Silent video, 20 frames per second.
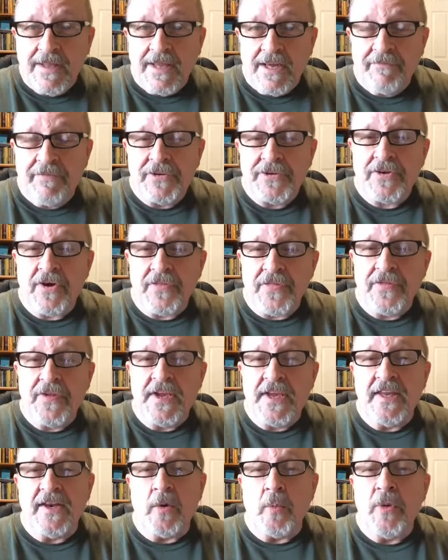if we start
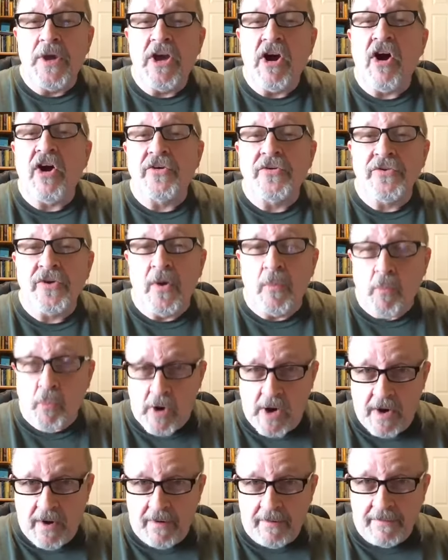thinking that we are
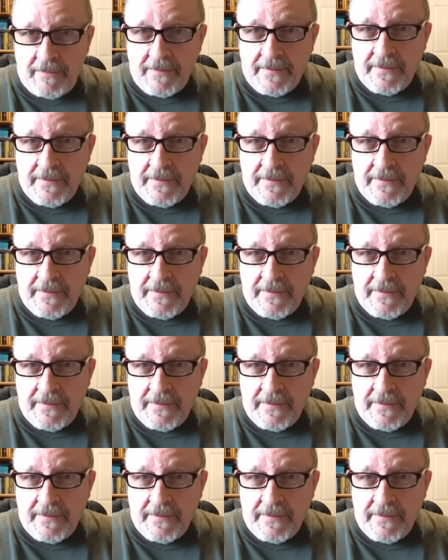somewhere.